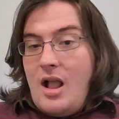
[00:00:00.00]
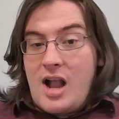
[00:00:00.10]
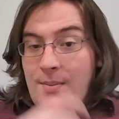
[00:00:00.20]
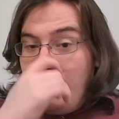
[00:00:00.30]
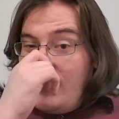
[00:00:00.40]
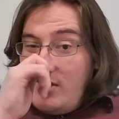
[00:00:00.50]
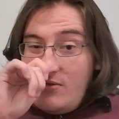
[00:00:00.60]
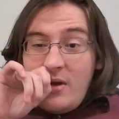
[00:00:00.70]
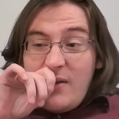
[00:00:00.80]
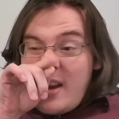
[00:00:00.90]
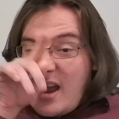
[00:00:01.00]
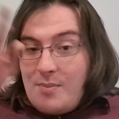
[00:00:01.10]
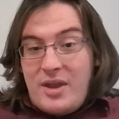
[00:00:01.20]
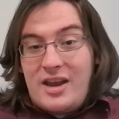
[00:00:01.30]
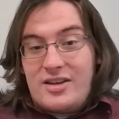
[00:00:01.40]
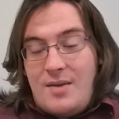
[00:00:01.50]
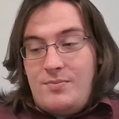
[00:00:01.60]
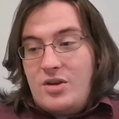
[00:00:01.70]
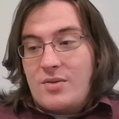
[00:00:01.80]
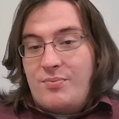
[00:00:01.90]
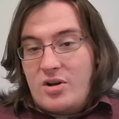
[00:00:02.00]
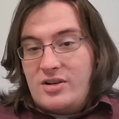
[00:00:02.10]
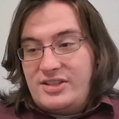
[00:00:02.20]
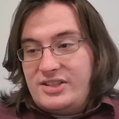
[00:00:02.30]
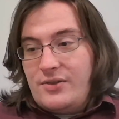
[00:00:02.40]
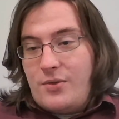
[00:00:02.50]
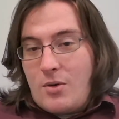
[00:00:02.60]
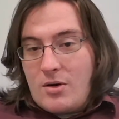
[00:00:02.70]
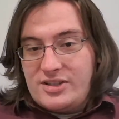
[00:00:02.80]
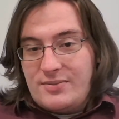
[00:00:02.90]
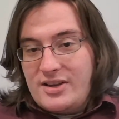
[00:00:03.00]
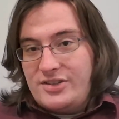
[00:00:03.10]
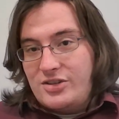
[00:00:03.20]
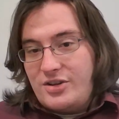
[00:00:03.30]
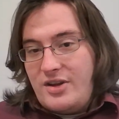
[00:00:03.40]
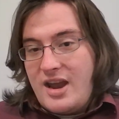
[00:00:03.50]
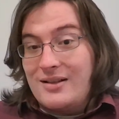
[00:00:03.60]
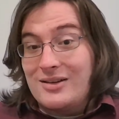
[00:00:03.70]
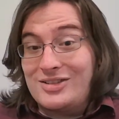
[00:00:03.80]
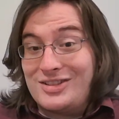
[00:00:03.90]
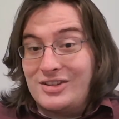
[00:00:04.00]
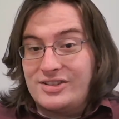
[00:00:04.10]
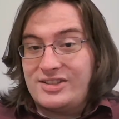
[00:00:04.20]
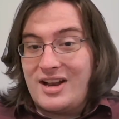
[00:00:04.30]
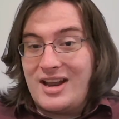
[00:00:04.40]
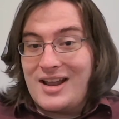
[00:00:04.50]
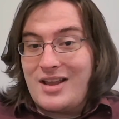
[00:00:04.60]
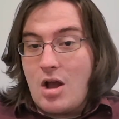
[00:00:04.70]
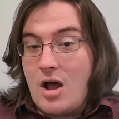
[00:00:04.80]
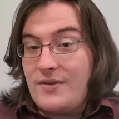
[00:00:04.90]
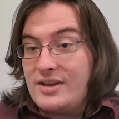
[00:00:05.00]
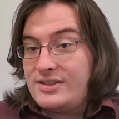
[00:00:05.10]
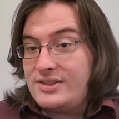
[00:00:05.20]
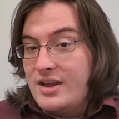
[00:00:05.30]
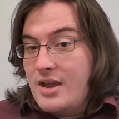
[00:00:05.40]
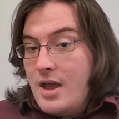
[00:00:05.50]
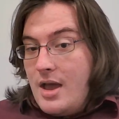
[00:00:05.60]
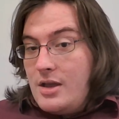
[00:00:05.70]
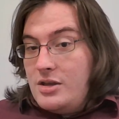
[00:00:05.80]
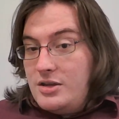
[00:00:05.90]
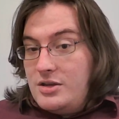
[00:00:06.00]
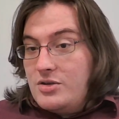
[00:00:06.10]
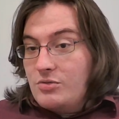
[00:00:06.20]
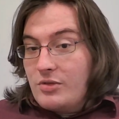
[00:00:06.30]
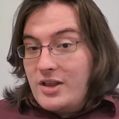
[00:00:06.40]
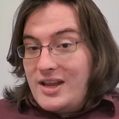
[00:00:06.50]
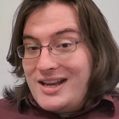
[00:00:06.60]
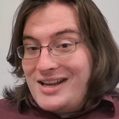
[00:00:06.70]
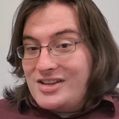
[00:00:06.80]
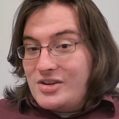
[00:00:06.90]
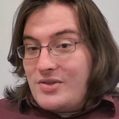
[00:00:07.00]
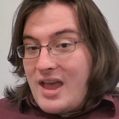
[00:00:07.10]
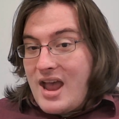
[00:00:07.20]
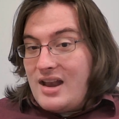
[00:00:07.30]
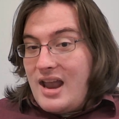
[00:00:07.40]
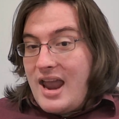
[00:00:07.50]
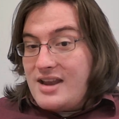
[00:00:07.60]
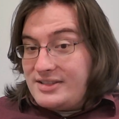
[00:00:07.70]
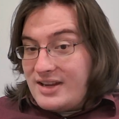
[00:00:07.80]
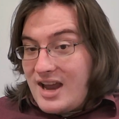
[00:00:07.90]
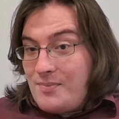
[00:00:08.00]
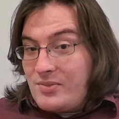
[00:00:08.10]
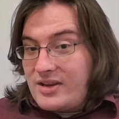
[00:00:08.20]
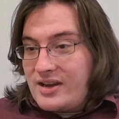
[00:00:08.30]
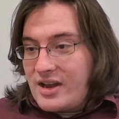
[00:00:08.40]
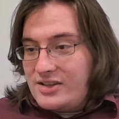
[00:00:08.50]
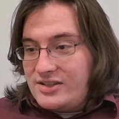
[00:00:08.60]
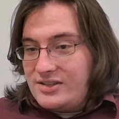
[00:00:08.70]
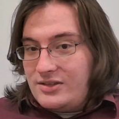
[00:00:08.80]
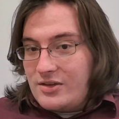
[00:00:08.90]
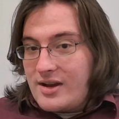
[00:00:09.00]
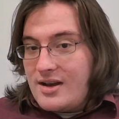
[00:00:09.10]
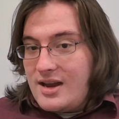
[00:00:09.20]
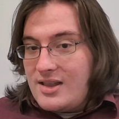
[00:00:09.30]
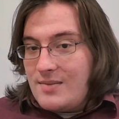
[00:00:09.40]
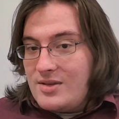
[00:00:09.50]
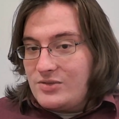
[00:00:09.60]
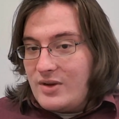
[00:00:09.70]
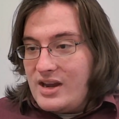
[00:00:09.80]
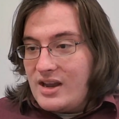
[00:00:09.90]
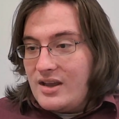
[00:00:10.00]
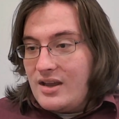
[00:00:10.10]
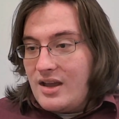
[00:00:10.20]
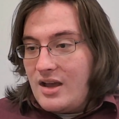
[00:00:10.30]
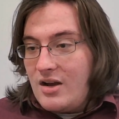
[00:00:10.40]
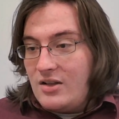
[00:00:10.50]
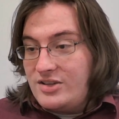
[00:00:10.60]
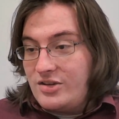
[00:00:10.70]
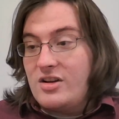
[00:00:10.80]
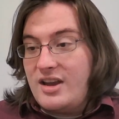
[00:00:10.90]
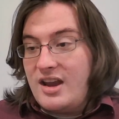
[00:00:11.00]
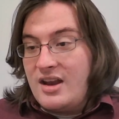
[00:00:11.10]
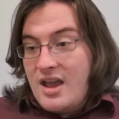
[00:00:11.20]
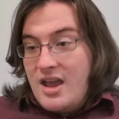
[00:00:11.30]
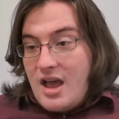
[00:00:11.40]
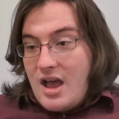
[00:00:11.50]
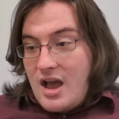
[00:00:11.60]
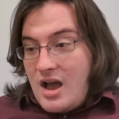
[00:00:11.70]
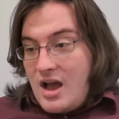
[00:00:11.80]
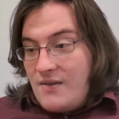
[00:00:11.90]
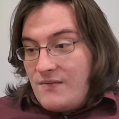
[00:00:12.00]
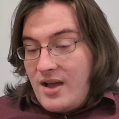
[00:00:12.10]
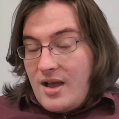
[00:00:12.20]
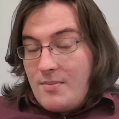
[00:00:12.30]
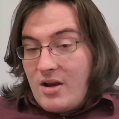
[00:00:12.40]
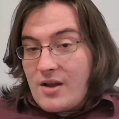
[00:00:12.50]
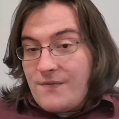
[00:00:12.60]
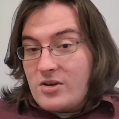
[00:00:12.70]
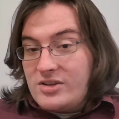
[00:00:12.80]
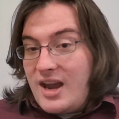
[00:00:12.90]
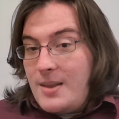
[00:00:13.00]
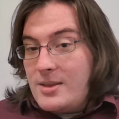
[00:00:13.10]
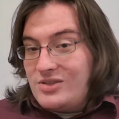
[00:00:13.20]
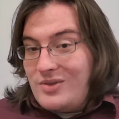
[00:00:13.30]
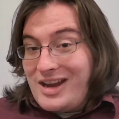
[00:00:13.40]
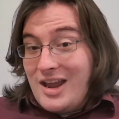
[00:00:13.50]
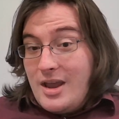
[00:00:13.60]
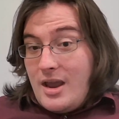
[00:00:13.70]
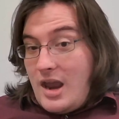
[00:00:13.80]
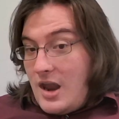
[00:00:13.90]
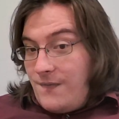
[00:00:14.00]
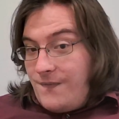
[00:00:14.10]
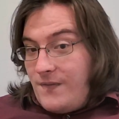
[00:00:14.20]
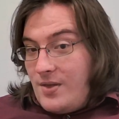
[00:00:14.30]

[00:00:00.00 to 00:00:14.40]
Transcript: couple of you have not picked up your books for Semester 2 yet. They're still sitting in the office. You really need to do that ASAP because you're going to need them this week, or at least you're going to need America Firsthand this week. If